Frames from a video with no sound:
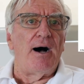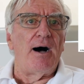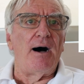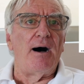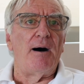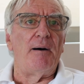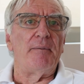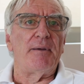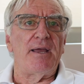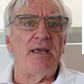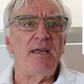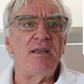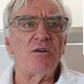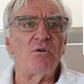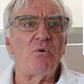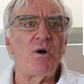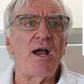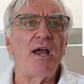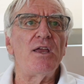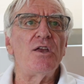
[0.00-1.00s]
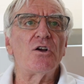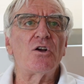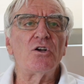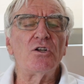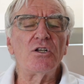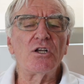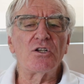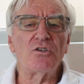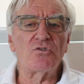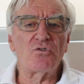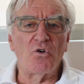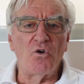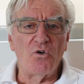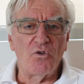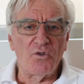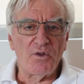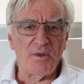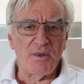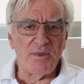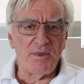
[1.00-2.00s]
Either way, you couldn't
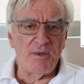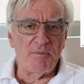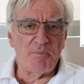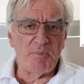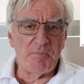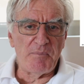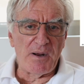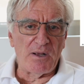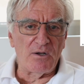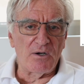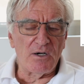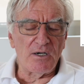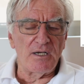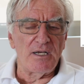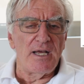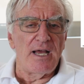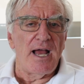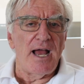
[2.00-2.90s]
control the propeller.